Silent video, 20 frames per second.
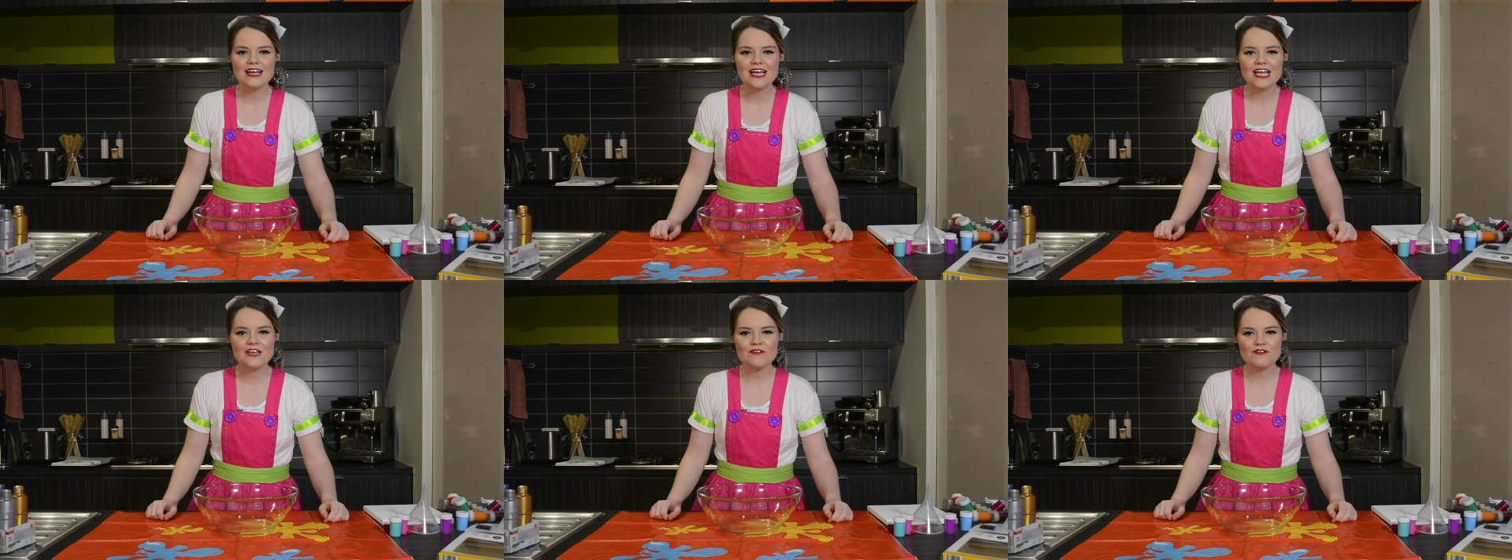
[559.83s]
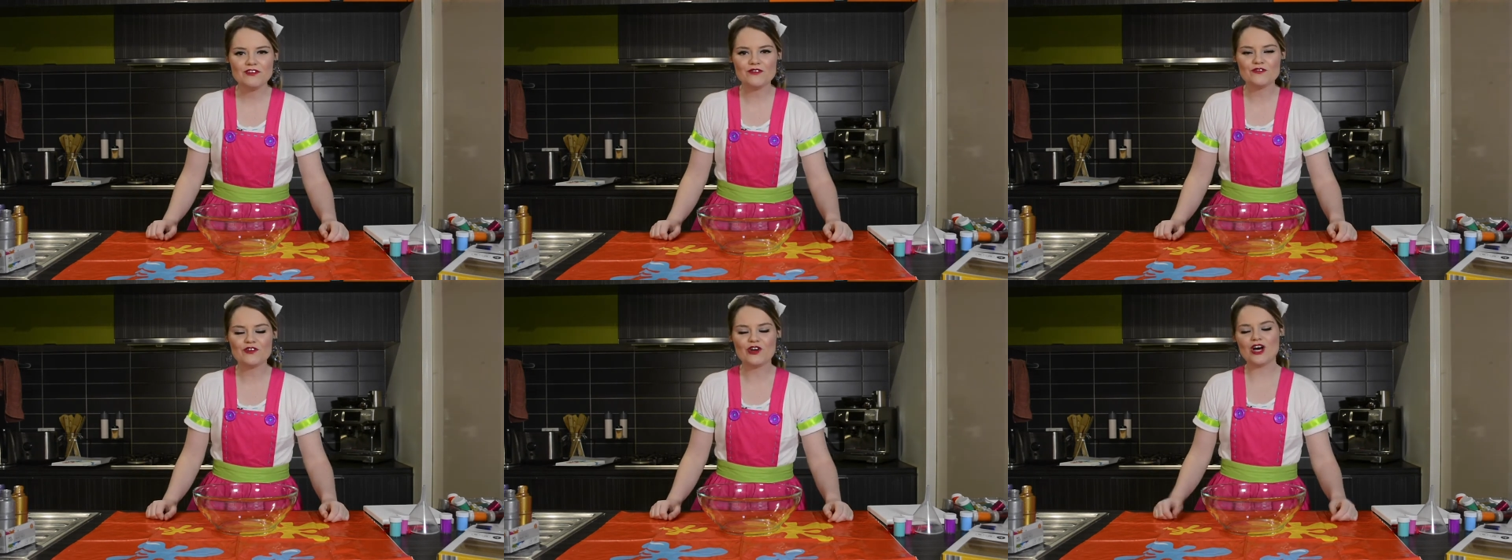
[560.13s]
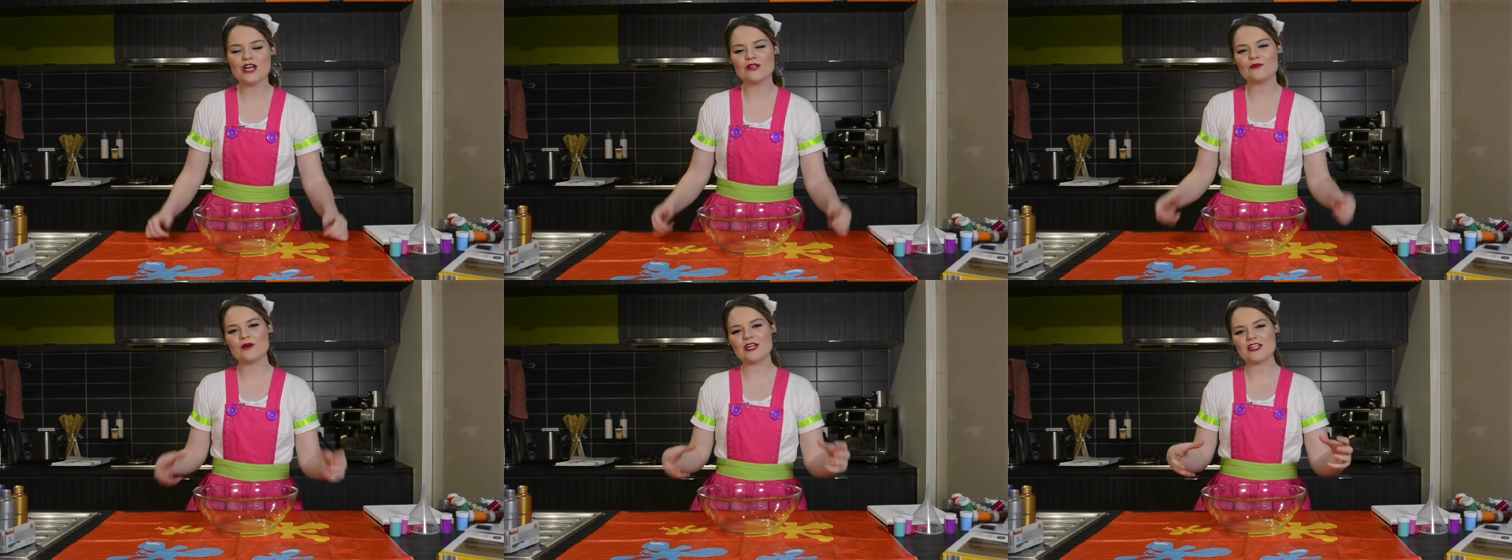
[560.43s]
If you've
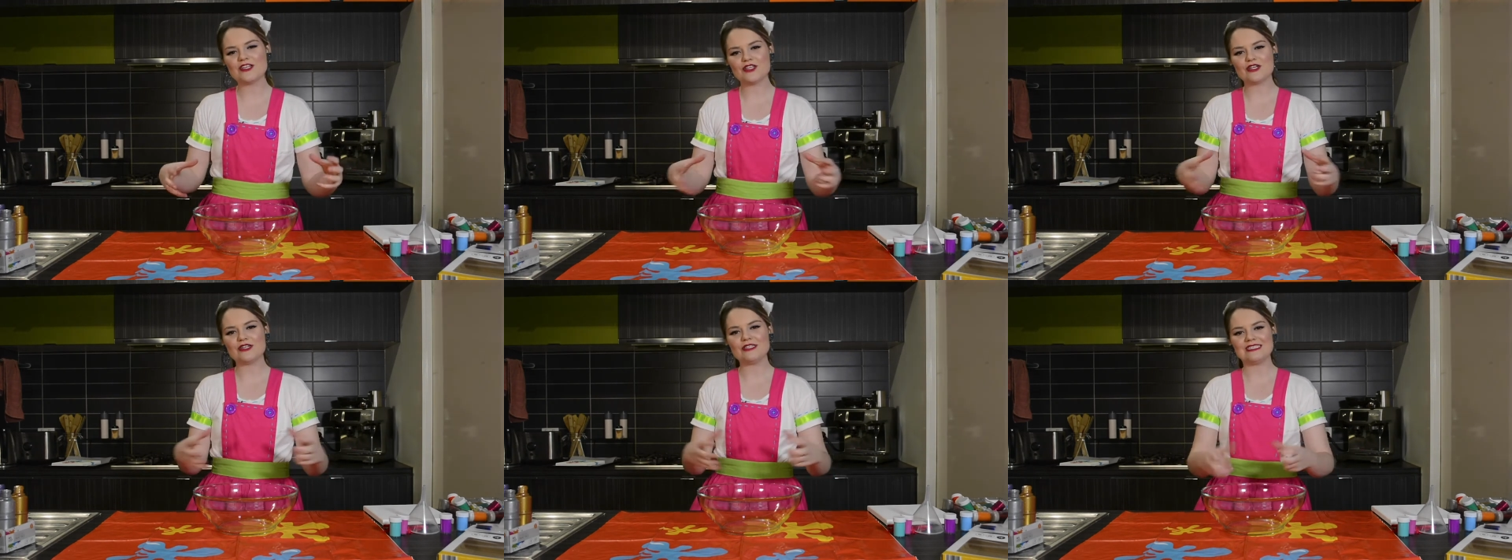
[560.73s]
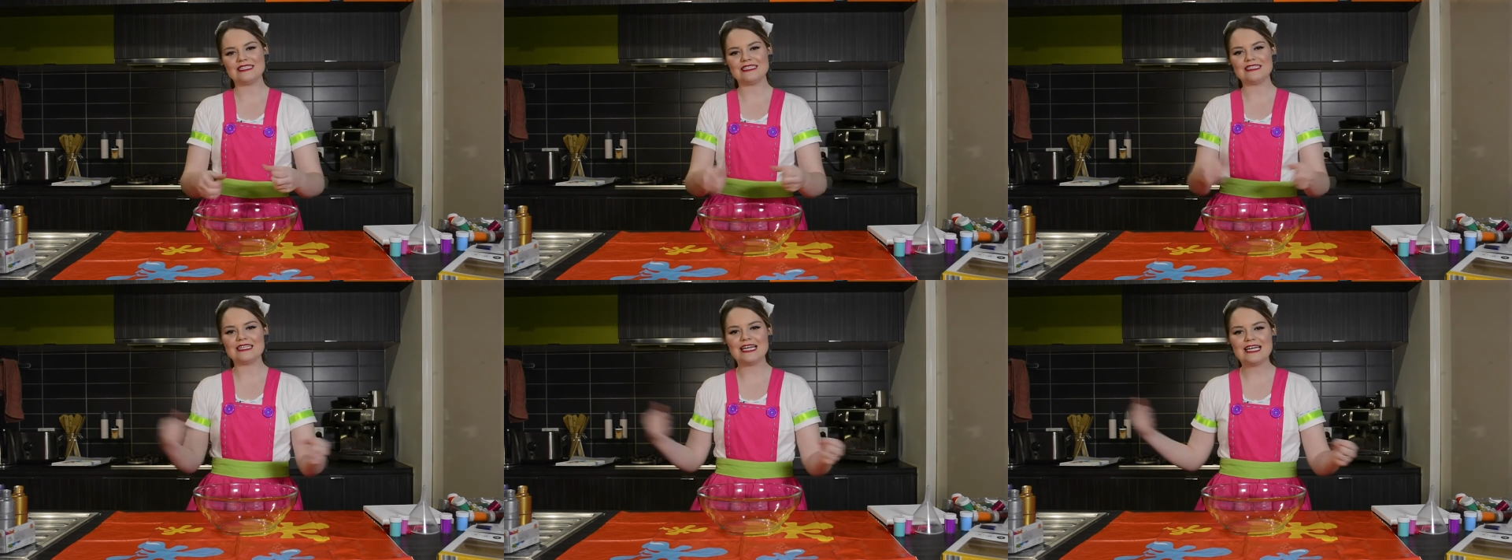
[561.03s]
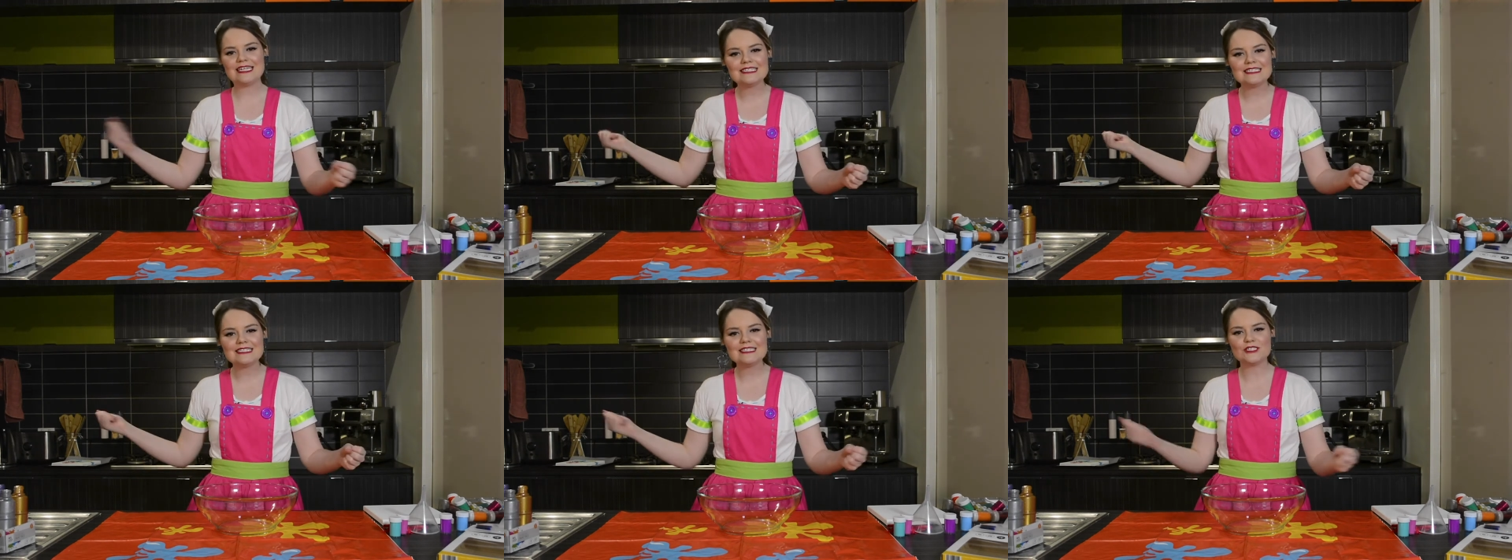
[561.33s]
got one of those
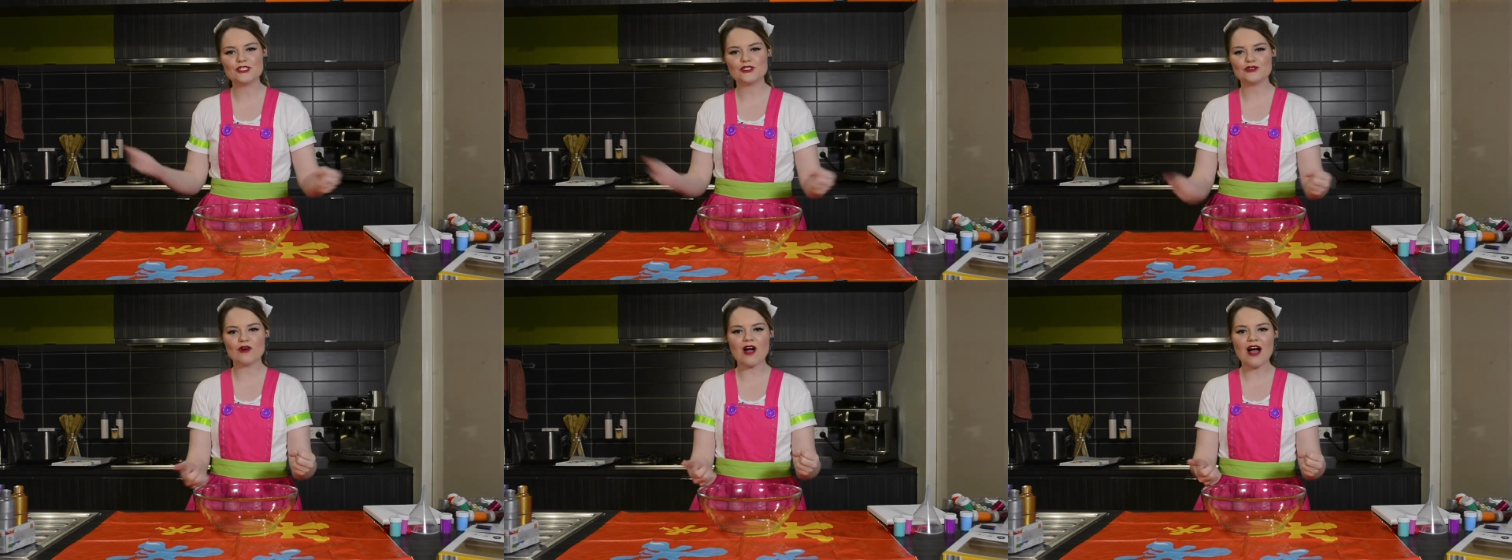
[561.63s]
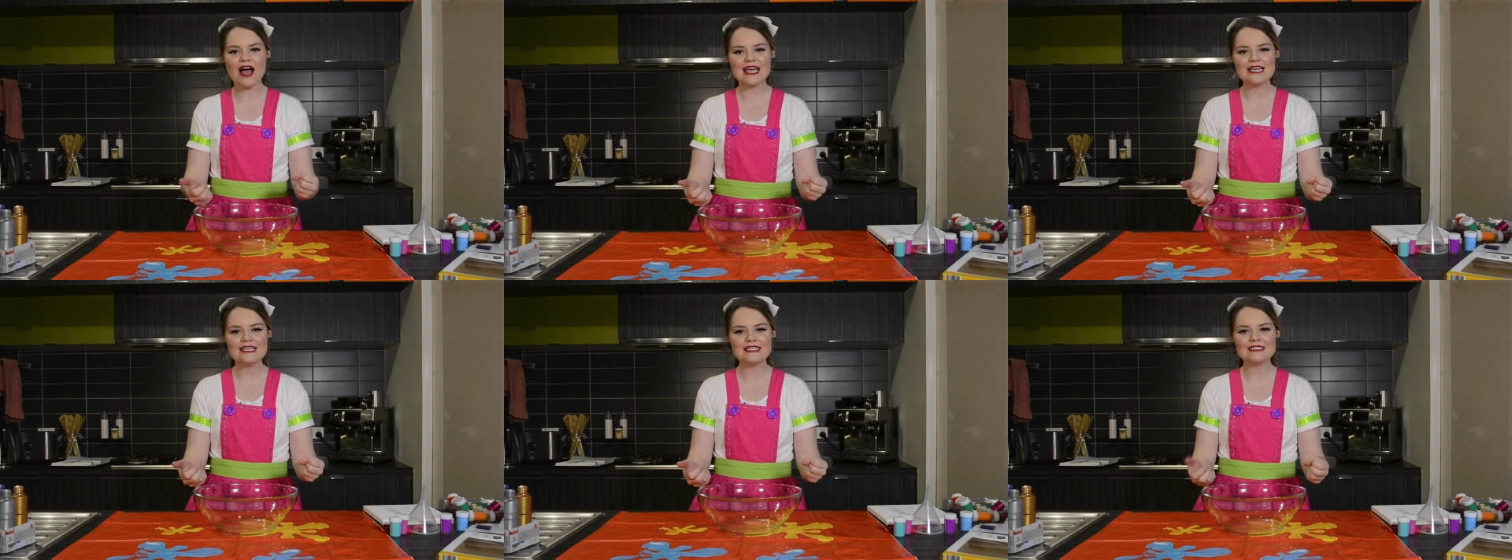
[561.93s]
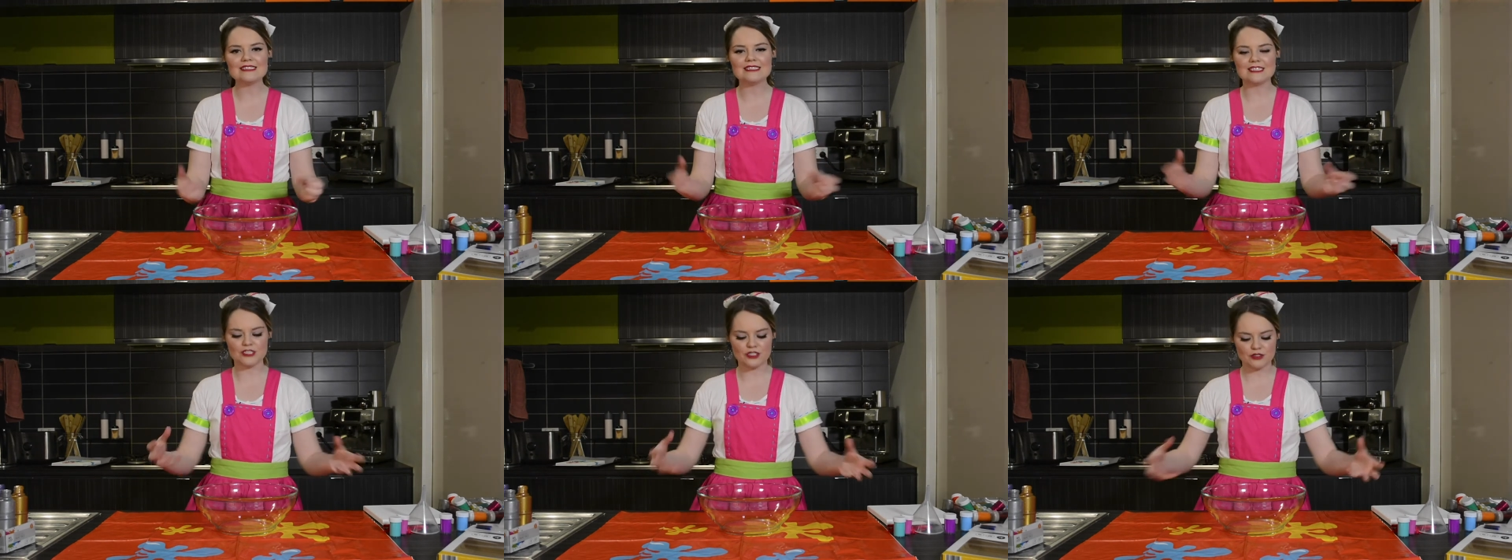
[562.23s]
lettuce
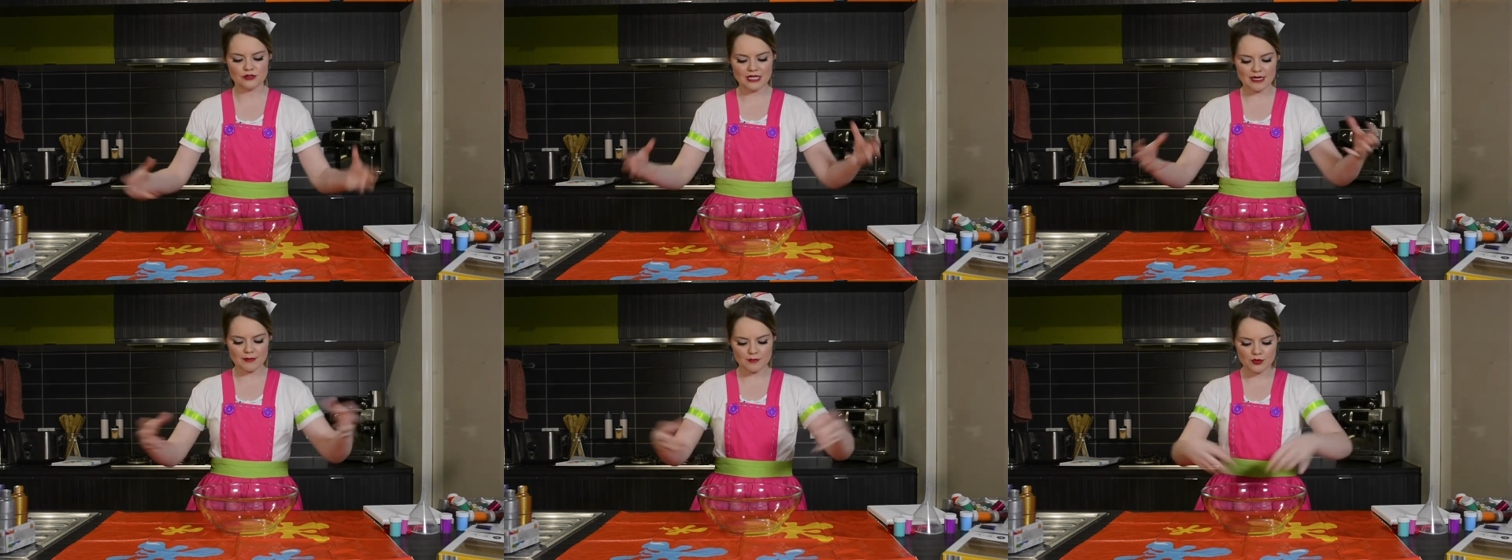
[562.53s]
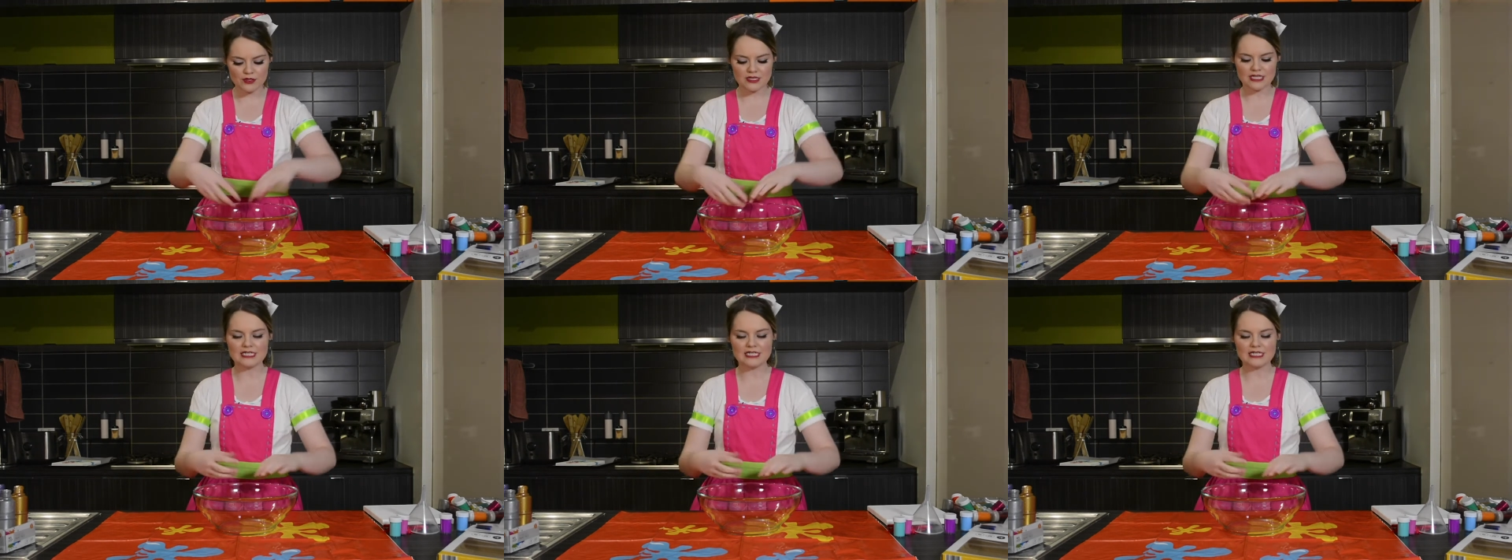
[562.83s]
dryers that you like put